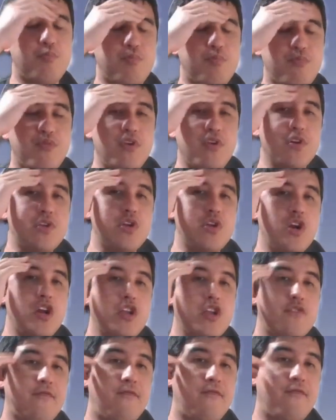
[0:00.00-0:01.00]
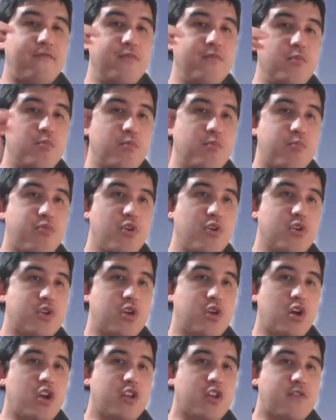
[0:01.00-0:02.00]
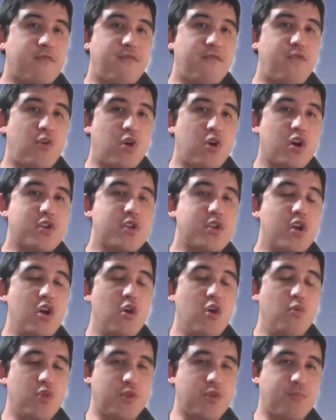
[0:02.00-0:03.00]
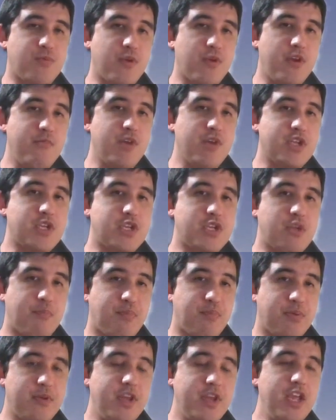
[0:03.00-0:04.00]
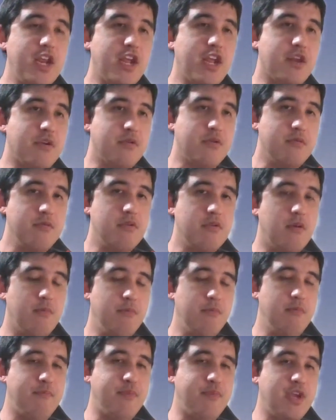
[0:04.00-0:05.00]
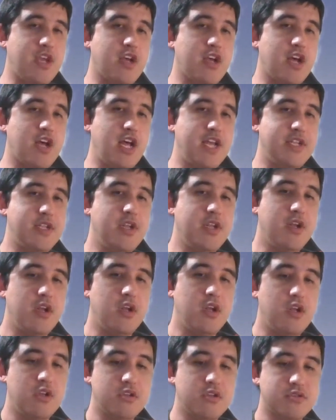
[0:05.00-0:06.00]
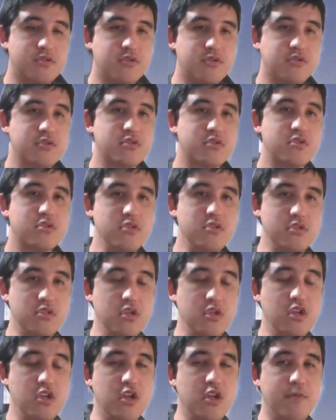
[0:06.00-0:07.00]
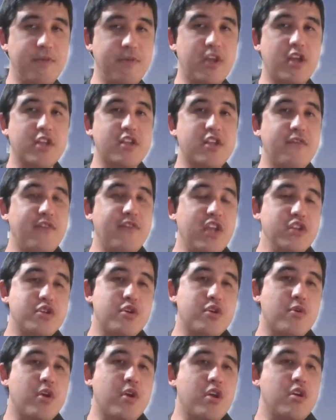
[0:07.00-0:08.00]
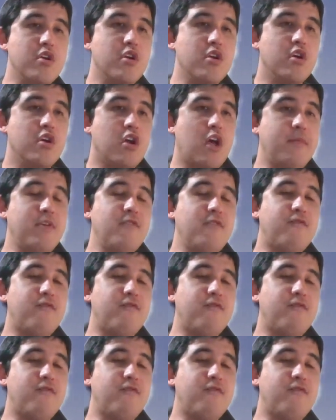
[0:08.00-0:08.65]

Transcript: pro circuits pro circuits force was pretty much depleted because because of injury. I mean,